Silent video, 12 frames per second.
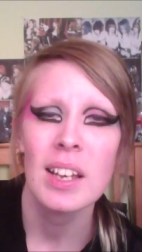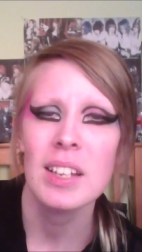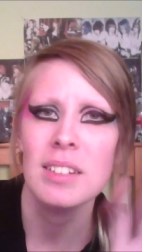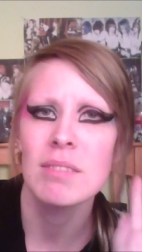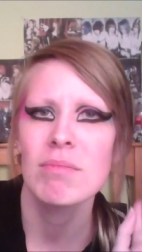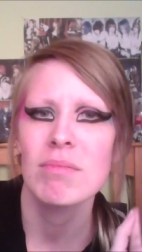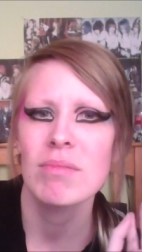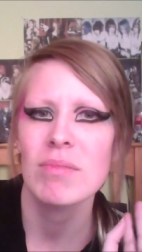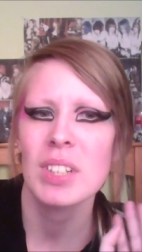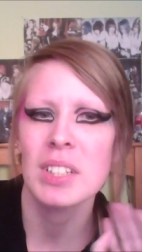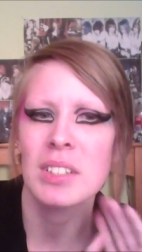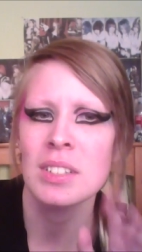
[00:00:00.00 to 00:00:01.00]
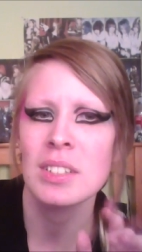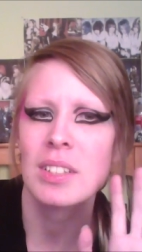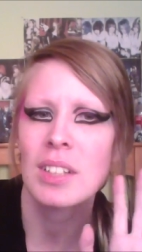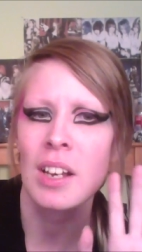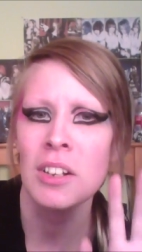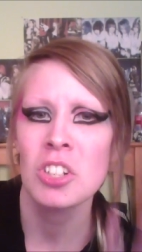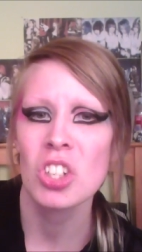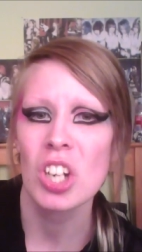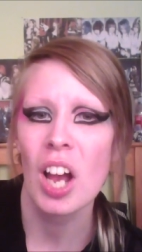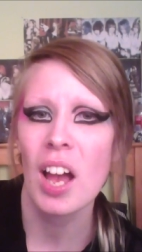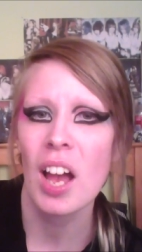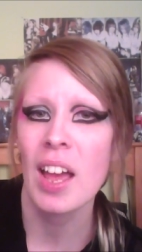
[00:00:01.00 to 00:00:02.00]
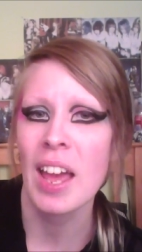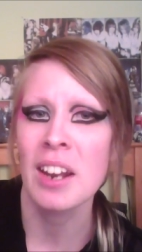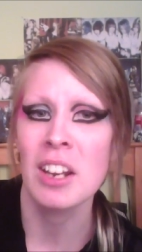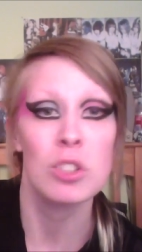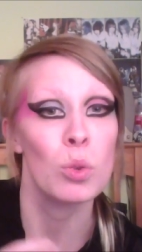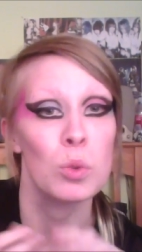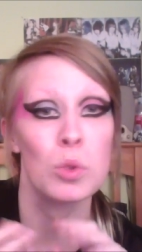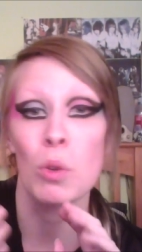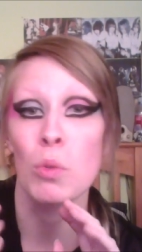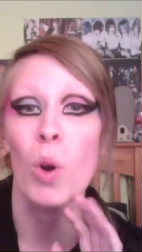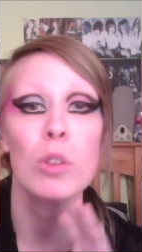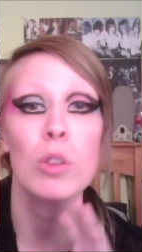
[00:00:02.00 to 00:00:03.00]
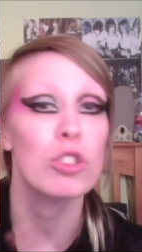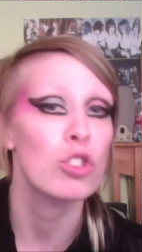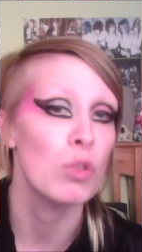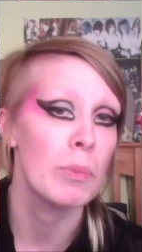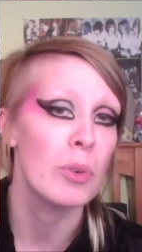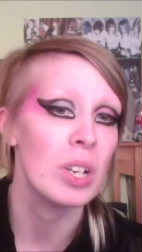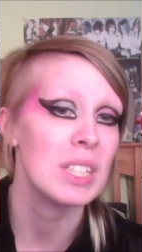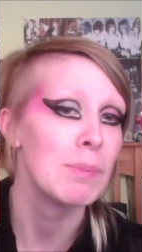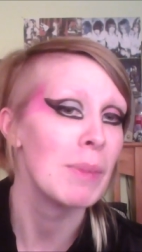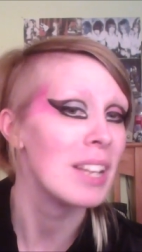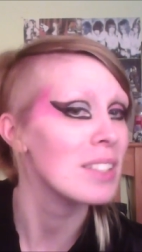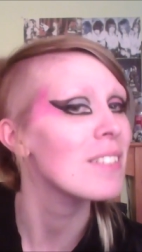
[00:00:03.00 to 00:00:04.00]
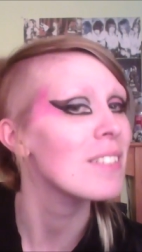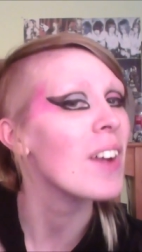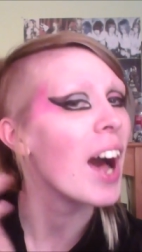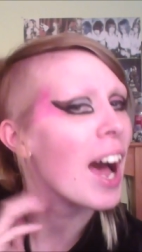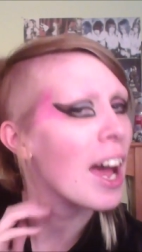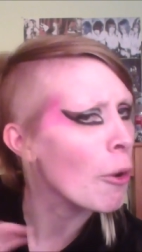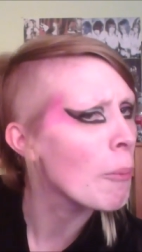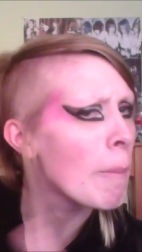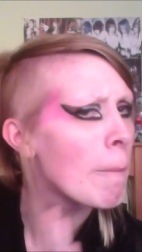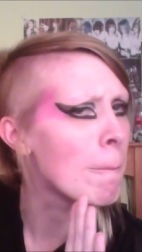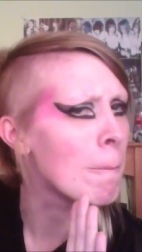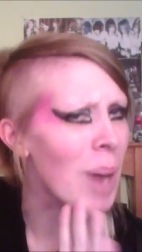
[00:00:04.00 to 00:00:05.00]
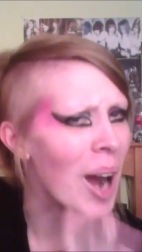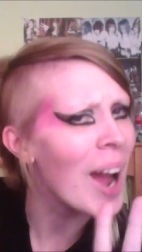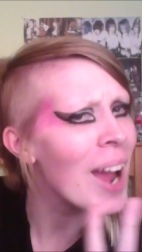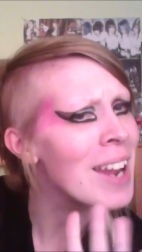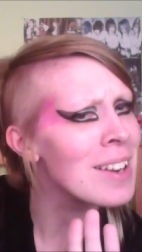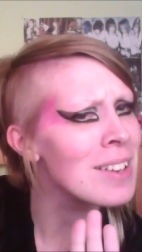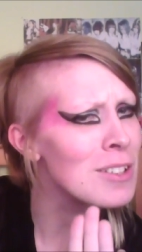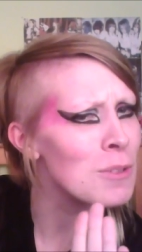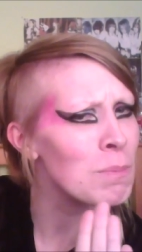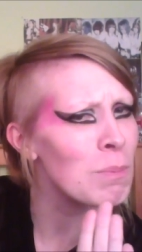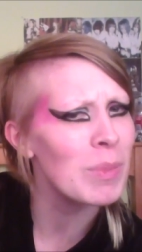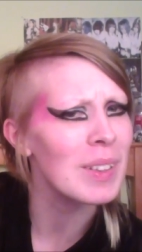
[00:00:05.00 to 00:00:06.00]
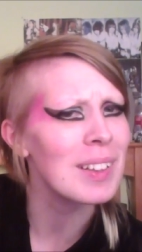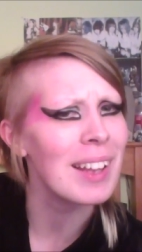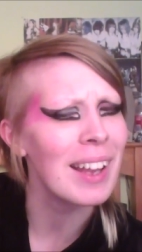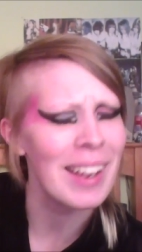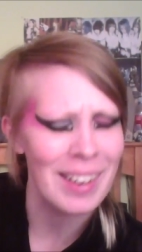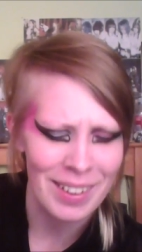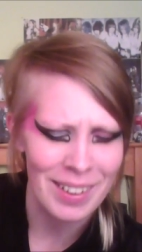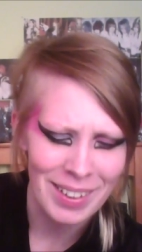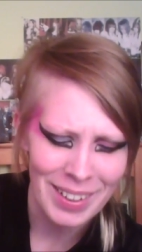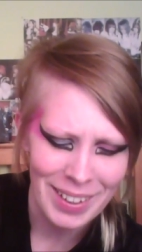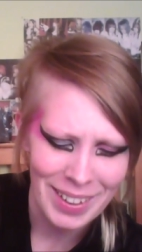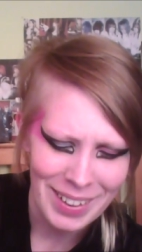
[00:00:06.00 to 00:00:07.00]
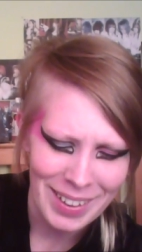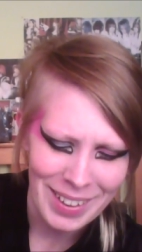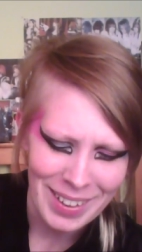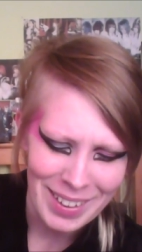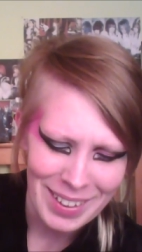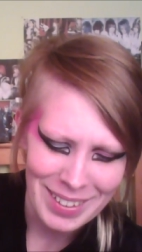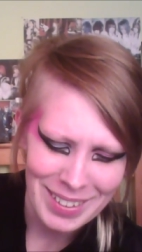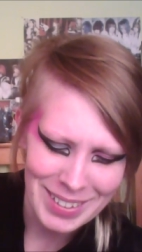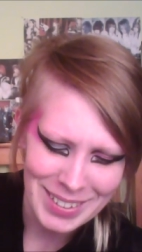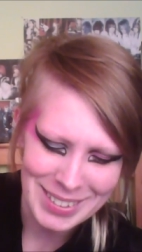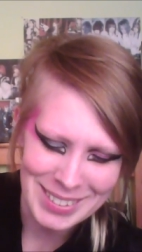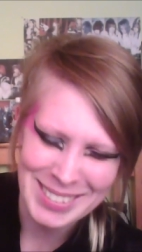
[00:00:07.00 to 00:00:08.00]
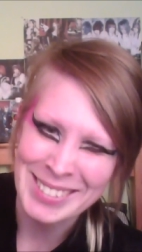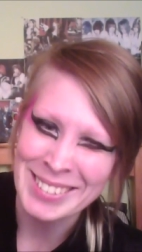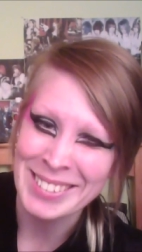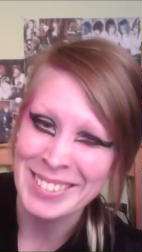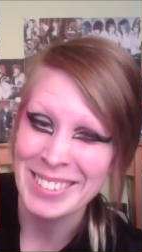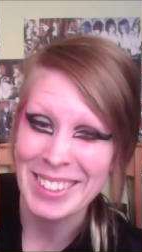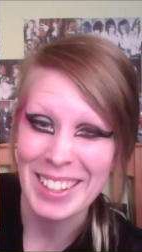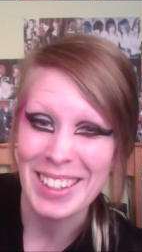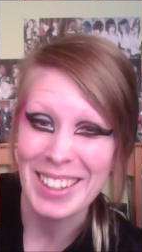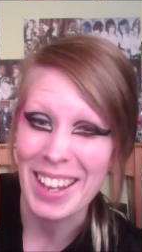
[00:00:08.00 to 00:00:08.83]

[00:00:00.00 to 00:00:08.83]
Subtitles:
it and such, and it's also not super expensive, I don't mind. But like, I'm